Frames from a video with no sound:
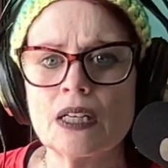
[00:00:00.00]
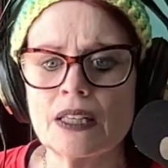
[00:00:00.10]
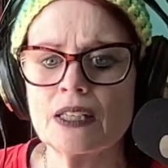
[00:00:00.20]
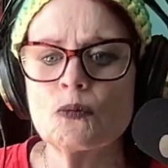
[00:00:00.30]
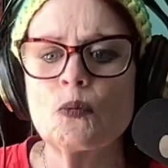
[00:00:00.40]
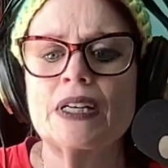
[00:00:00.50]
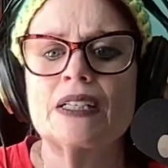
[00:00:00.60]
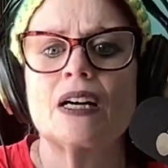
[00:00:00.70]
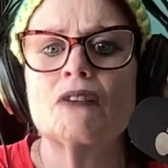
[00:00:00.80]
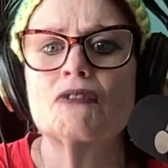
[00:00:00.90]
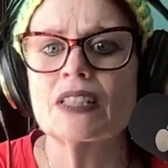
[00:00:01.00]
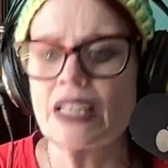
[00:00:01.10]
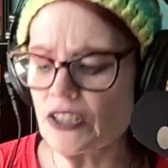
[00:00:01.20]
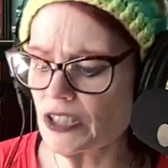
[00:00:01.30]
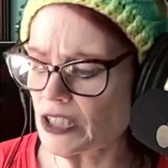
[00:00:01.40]
then when a
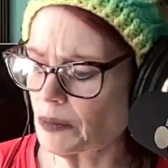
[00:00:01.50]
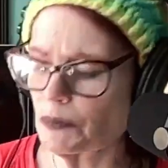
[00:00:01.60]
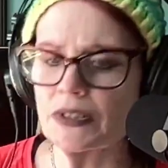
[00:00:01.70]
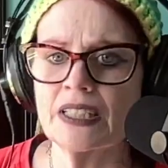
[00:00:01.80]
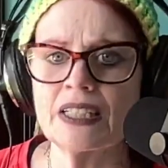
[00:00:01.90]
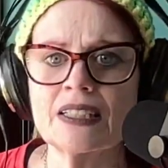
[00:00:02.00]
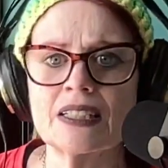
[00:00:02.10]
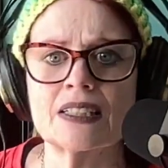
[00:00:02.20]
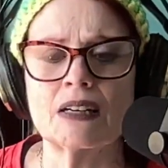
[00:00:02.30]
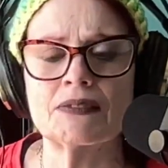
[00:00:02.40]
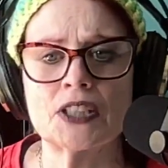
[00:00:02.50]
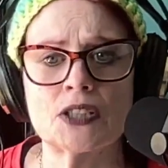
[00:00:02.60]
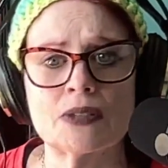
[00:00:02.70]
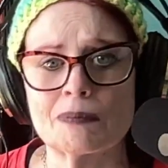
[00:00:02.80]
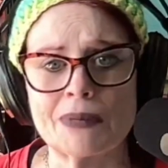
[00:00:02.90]
relationship presents itself to
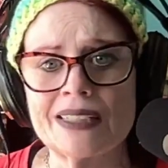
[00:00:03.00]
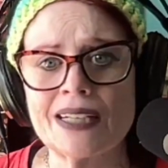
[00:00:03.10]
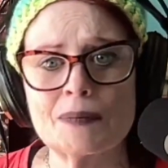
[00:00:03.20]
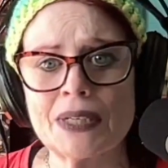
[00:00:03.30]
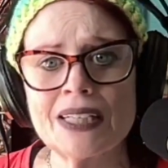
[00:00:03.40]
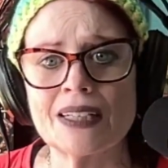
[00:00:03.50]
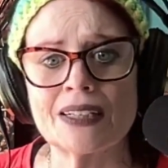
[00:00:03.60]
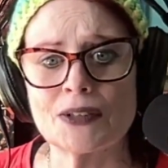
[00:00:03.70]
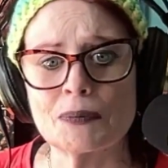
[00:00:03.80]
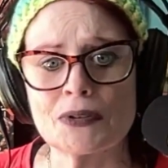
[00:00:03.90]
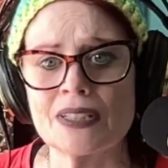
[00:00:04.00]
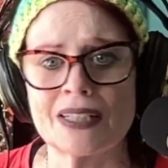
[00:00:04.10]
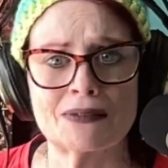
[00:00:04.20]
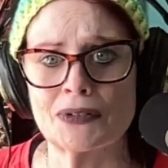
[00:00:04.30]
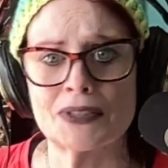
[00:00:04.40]
you that may not be
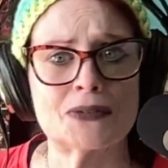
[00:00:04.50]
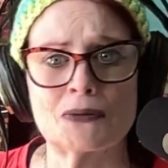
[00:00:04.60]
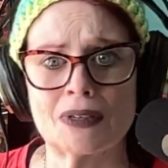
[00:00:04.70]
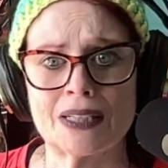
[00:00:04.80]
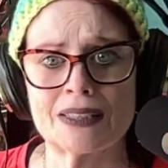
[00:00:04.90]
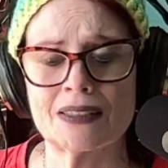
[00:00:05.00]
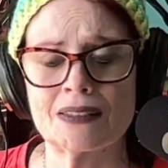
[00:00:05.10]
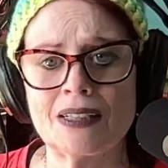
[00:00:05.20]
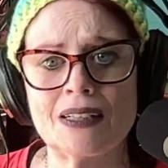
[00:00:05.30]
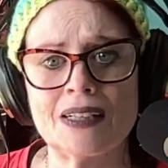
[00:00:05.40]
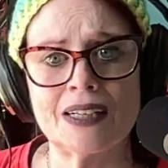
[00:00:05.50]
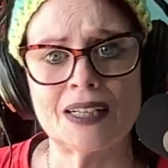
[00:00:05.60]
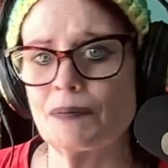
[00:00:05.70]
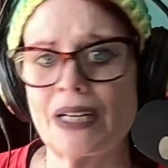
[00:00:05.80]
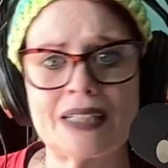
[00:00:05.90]
100% of what you want,
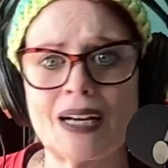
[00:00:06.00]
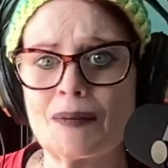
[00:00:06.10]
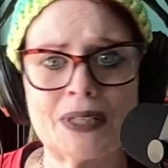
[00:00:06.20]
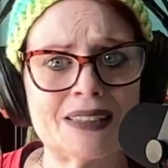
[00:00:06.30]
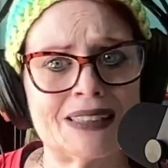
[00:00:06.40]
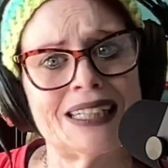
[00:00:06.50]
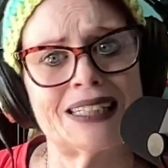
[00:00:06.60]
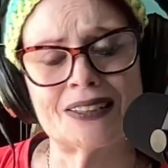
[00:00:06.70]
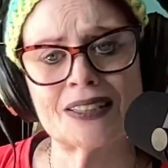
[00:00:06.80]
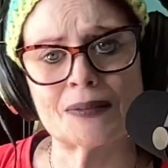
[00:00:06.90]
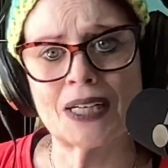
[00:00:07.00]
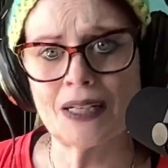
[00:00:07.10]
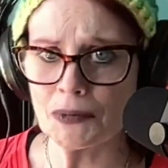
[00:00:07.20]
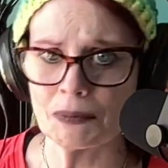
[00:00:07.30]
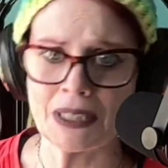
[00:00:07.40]
it may not be, there's some
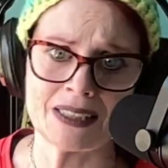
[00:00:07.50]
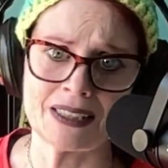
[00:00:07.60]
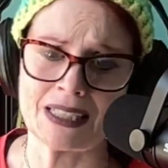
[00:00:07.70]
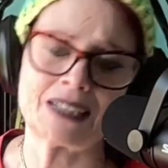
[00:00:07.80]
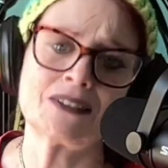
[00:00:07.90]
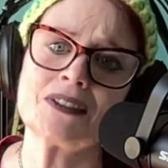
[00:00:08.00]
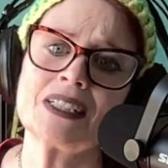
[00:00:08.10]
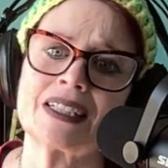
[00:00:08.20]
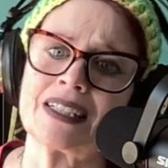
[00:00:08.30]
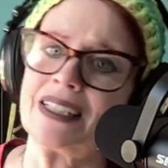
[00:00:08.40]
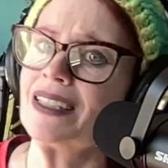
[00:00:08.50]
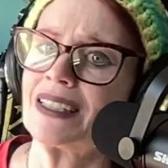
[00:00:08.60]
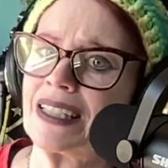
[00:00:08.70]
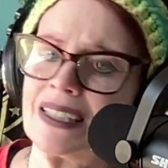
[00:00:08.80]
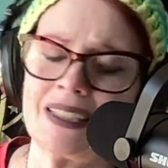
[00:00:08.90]
compromises. I don't really think
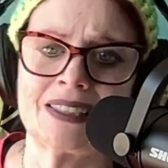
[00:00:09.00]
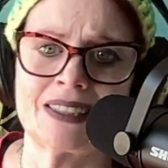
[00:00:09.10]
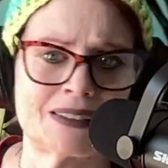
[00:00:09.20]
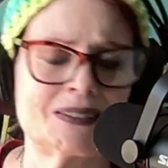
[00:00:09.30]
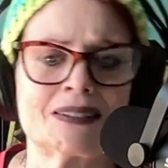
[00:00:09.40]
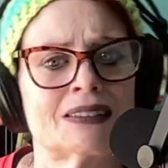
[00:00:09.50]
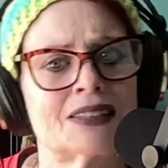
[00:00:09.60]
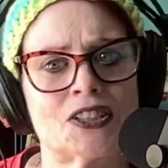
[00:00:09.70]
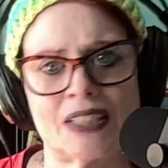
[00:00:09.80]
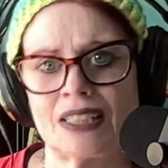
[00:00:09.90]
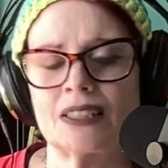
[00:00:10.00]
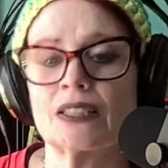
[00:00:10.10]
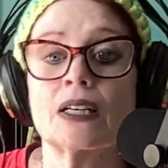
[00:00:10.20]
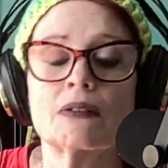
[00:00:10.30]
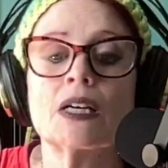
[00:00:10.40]
like he does, or she does
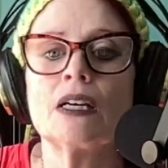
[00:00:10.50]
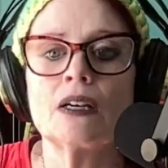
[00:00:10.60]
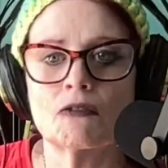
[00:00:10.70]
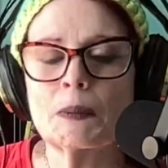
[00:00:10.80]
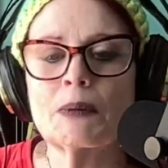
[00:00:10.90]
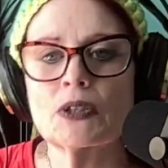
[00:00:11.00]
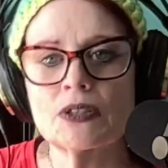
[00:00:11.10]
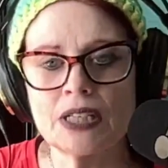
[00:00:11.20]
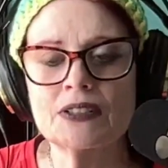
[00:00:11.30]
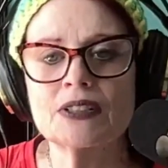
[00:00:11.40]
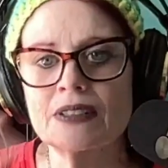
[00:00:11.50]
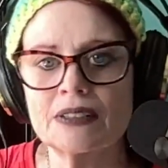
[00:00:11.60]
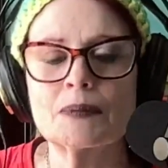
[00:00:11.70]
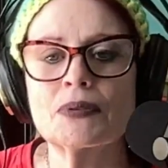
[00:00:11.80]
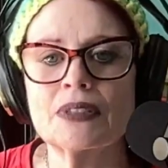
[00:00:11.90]
it. Remember, gender's
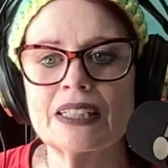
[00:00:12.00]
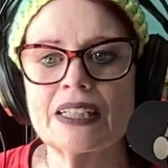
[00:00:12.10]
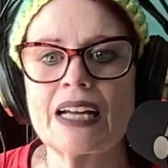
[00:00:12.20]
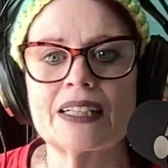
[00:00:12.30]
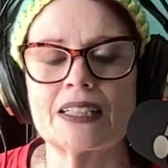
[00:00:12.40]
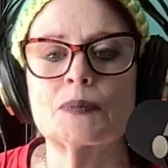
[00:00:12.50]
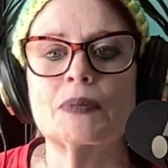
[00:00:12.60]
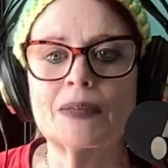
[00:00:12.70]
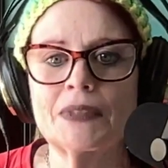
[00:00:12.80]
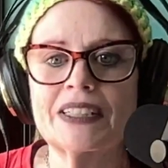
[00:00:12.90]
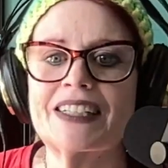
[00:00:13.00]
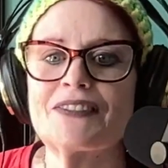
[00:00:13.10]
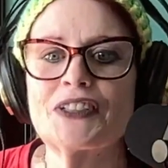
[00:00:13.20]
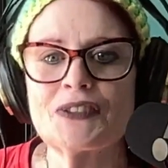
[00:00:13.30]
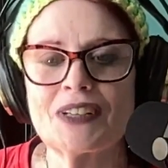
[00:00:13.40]
completely out of this, but I'm going to
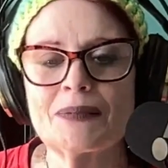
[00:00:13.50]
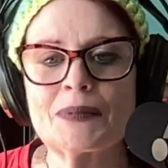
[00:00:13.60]
give you